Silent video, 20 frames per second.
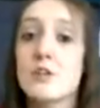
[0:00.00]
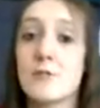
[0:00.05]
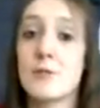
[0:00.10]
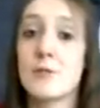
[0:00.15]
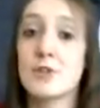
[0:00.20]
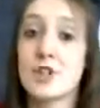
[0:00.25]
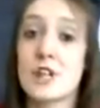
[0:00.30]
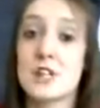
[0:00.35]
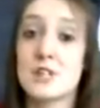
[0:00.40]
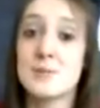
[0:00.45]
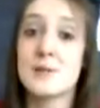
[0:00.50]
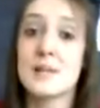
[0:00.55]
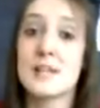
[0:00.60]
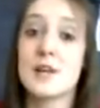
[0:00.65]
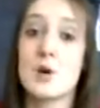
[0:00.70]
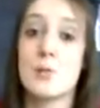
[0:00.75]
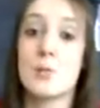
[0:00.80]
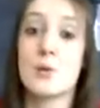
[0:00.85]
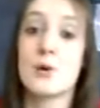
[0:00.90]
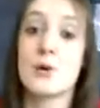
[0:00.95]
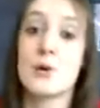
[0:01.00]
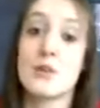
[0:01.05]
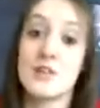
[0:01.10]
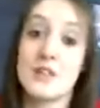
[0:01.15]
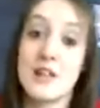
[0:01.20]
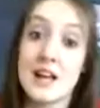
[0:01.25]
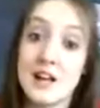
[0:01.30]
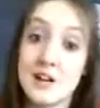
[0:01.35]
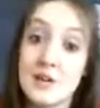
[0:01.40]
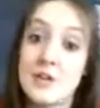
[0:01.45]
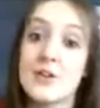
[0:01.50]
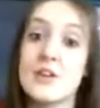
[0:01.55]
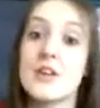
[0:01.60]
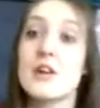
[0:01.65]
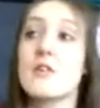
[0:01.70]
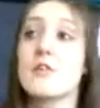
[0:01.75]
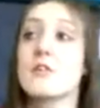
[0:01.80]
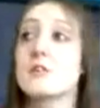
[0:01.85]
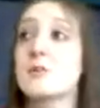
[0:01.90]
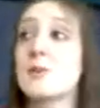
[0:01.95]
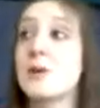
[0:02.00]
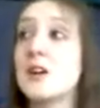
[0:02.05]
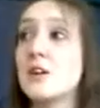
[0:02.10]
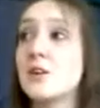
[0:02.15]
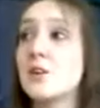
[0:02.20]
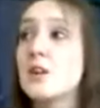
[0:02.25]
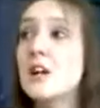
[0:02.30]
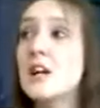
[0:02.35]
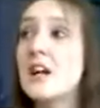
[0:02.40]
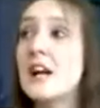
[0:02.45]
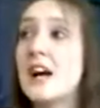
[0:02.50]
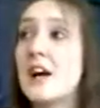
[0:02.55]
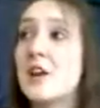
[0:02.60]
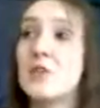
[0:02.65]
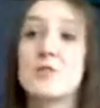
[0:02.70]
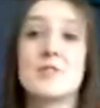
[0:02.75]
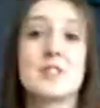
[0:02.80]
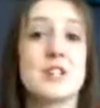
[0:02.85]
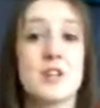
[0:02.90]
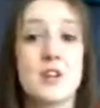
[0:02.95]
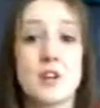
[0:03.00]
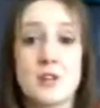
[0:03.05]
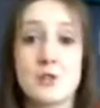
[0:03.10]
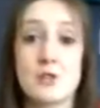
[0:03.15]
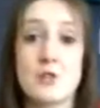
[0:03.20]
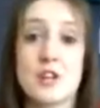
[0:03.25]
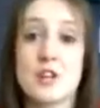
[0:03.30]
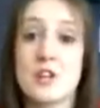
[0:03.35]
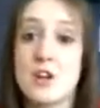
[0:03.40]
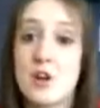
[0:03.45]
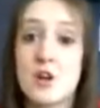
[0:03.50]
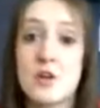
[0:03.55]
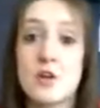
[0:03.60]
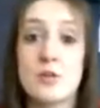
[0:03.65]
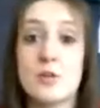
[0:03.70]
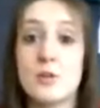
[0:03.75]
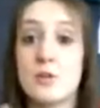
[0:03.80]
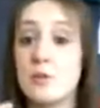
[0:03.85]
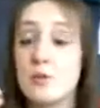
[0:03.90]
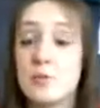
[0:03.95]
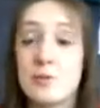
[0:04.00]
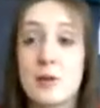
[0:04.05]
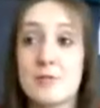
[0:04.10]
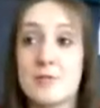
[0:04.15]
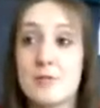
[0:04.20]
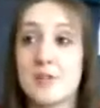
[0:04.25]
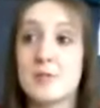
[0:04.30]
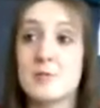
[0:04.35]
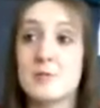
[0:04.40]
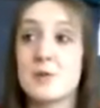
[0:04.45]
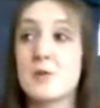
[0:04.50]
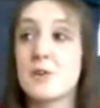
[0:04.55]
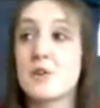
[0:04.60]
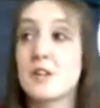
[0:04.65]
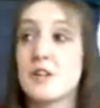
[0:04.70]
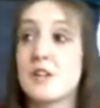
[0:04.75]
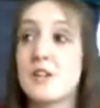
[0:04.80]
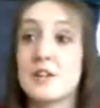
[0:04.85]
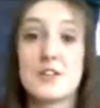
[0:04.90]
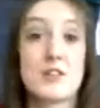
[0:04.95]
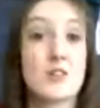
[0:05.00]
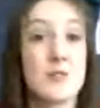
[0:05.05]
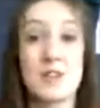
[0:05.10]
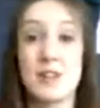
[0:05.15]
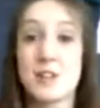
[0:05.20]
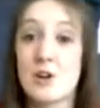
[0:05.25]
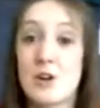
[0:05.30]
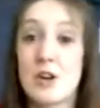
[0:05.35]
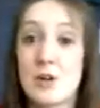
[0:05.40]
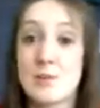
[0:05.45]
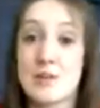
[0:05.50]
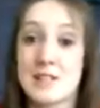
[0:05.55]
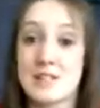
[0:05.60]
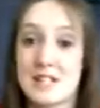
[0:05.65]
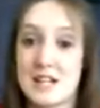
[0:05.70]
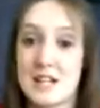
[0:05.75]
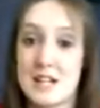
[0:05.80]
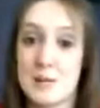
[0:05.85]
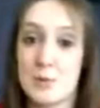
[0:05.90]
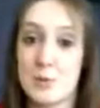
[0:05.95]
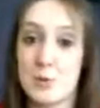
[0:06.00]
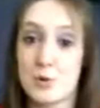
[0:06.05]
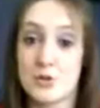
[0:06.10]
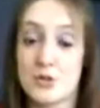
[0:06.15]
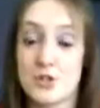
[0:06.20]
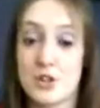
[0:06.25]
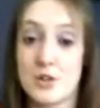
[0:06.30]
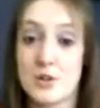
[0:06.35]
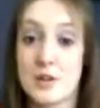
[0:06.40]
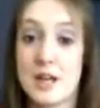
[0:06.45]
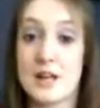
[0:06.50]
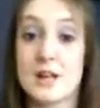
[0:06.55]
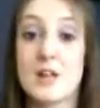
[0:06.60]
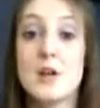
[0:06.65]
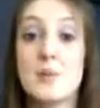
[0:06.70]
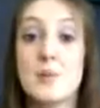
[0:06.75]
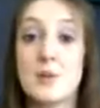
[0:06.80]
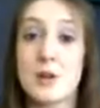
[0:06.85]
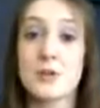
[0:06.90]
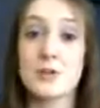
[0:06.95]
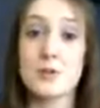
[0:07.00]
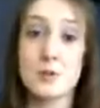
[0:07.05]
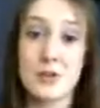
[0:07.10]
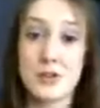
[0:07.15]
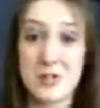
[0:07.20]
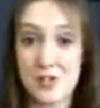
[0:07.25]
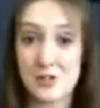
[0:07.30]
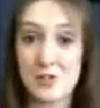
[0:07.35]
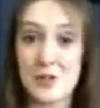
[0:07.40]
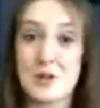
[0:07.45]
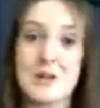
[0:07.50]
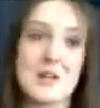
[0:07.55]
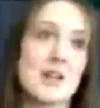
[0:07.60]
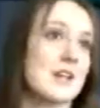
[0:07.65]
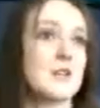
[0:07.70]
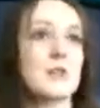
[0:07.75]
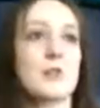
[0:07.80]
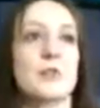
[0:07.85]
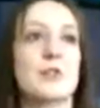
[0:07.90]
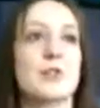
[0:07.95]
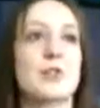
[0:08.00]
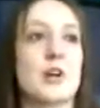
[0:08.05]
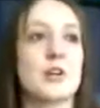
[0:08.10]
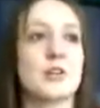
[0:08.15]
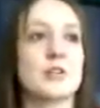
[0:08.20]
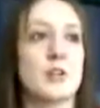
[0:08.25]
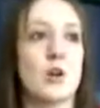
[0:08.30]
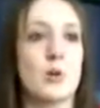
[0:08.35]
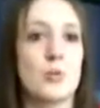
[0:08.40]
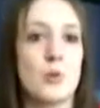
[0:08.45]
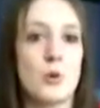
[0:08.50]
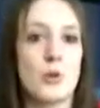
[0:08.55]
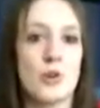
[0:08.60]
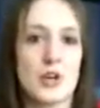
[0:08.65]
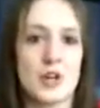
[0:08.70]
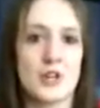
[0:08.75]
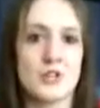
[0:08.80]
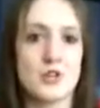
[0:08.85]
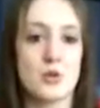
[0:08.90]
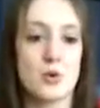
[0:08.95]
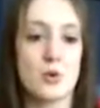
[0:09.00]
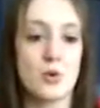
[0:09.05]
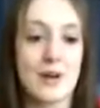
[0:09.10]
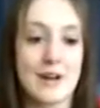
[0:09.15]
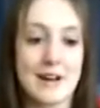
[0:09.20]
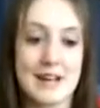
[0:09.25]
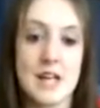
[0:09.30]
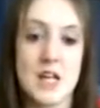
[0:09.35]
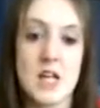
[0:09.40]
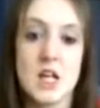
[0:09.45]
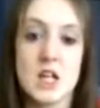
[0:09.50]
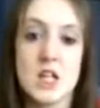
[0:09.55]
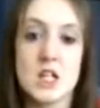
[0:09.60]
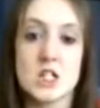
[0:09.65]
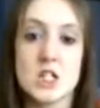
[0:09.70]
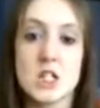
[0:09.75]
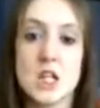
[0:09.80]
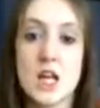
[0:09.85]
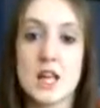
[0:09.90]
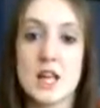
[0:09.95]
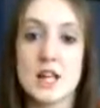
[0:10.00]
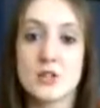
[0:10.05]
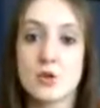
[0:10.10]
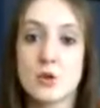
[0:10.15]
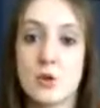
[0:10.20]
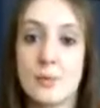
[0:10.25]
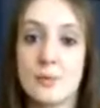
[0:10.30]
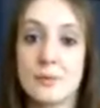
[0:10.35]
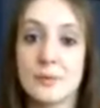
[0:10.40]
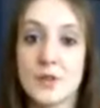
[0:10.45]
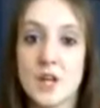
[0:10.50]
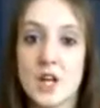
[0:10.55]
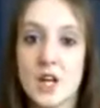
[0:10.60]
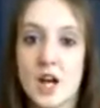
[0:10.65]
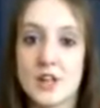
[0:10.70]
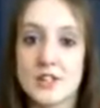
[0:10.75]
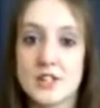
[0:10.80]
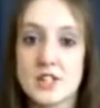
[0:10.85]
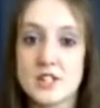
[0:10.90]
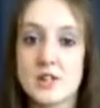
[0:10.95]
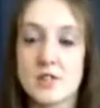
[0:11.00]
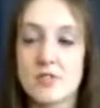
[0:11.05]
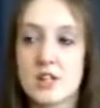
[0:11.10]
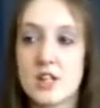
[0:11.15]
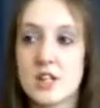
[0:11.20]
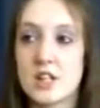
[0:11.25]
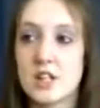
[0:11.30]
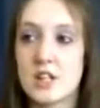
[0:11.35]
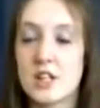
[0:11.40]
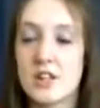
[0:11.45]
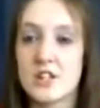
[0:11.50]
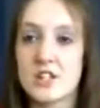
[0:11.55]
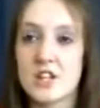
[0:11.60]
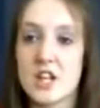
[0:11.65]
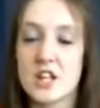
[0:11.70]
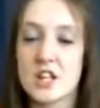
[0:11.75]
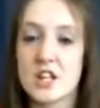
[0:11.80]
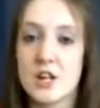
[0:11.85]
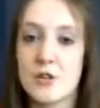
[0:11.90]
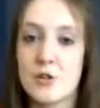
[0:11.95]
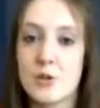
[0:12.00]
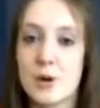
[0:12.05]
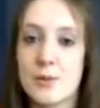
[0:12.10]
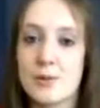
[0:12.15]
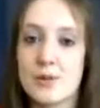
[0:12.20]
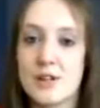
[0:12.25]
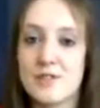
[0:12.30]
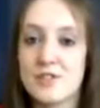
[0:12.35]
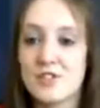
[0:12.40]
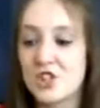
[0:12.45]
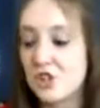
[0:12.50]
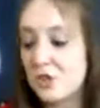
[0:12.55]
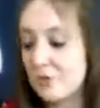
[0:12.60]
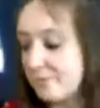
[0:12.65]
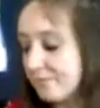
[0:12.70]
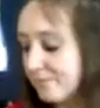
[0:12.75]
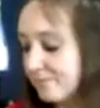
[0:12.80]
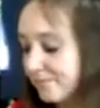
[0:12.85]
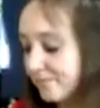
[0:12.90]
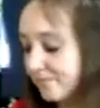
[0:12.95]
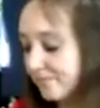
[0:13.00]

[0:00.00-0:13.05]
So if you're going to chat to me, I'll put that on there as well. And obviously you guys already know my Facebook, and I don't really go on MSN anymore, so yeah. But I just want to like try and like talk to you guys a lot more than I do already. So yeah, that's cool. I did something the other day that I thought I would never do.